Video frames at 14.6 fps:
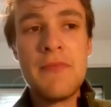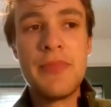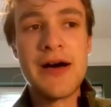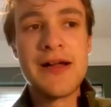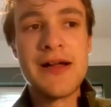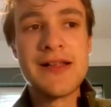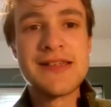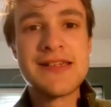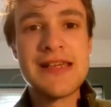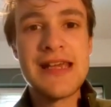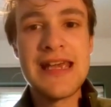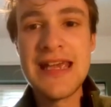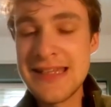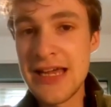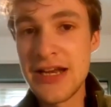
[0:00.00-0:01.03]
But
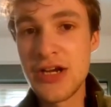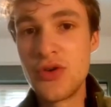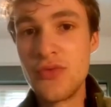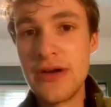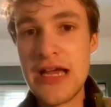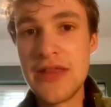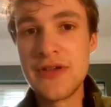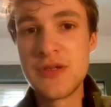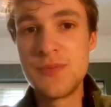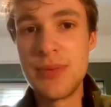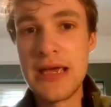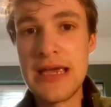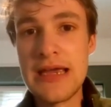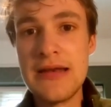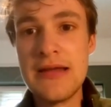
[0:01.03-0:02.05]
he's had a career that's
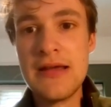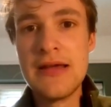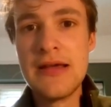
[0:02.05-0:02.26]
been